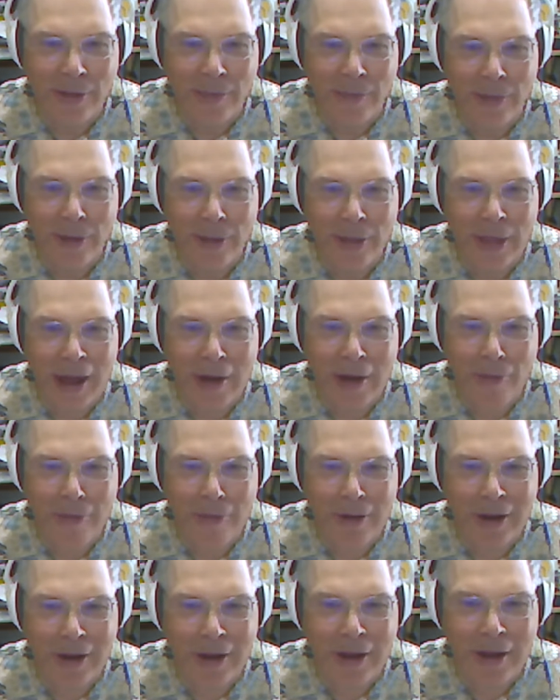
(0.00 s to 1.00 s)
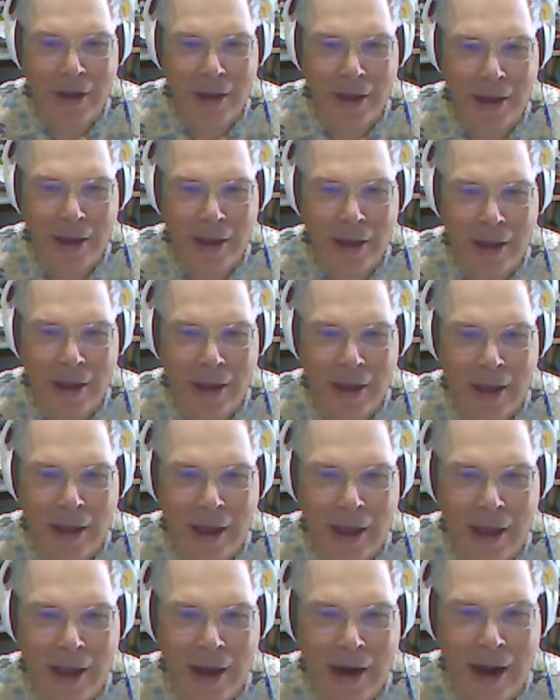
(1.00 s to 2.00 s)
Will that work?
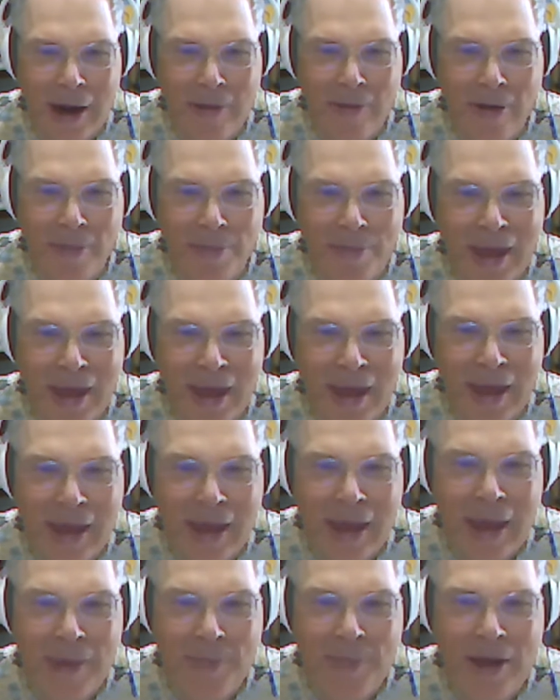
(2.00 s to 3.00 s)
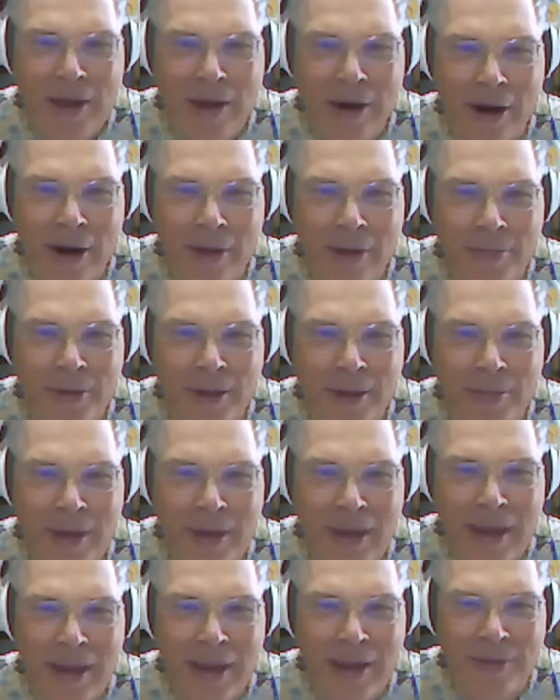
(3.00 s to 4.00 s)
And I wrote back, hippie garb to
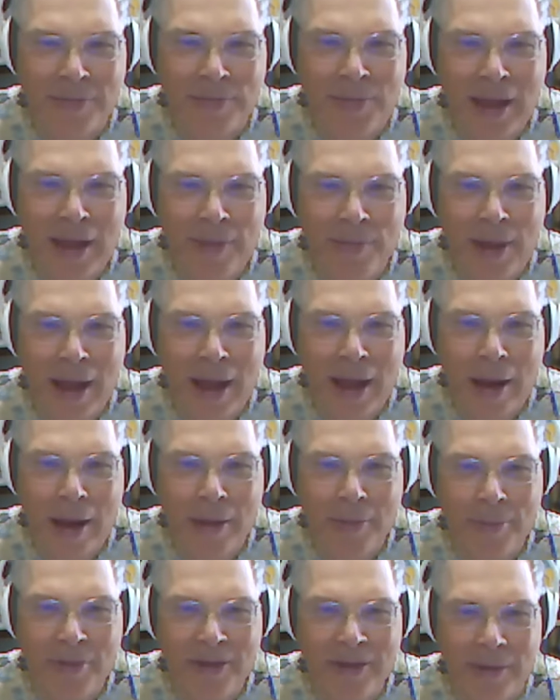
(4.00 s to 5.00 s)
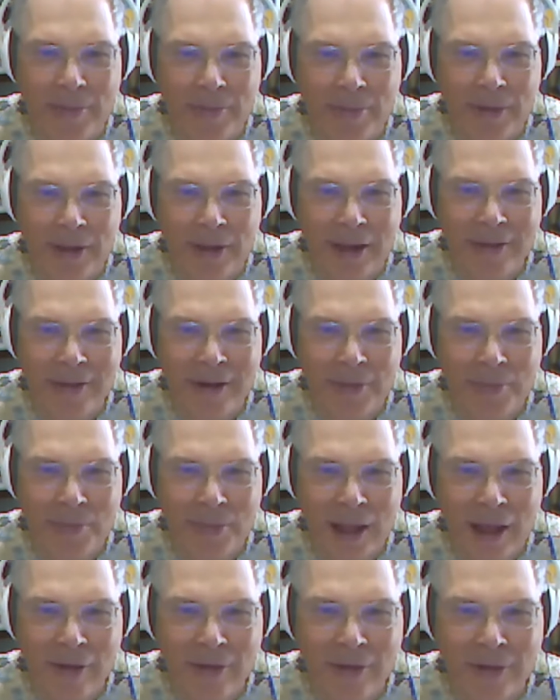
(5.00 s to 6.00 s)
me is bell bottoms and pleasant
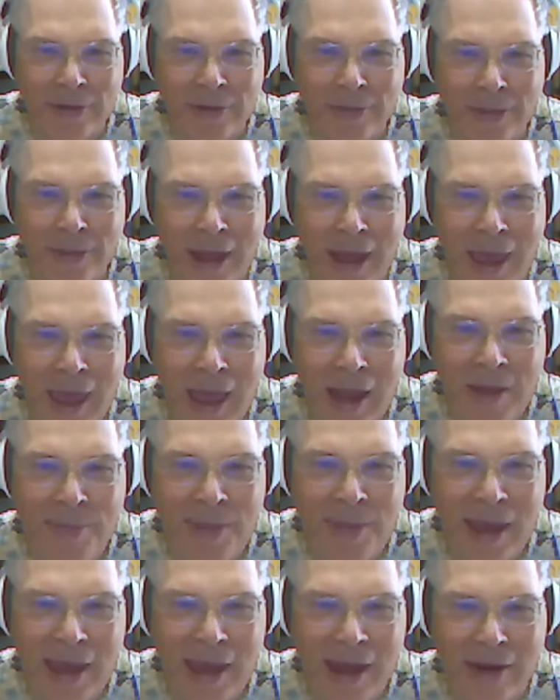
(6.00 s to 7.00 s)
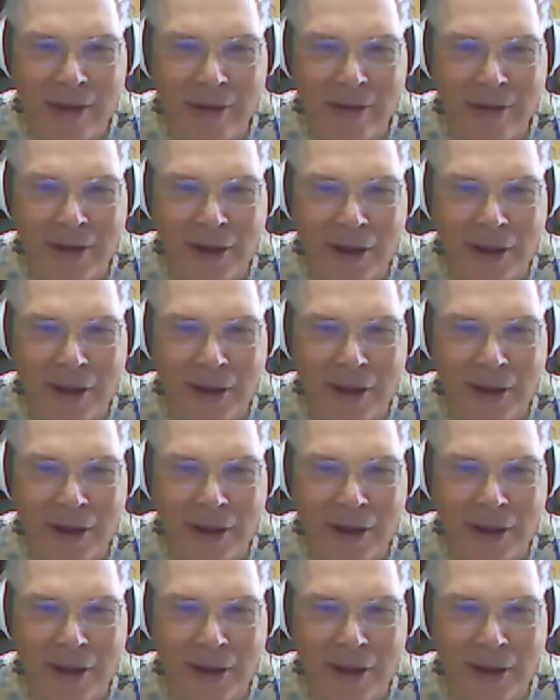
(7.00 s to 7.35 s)
blouses with a headband.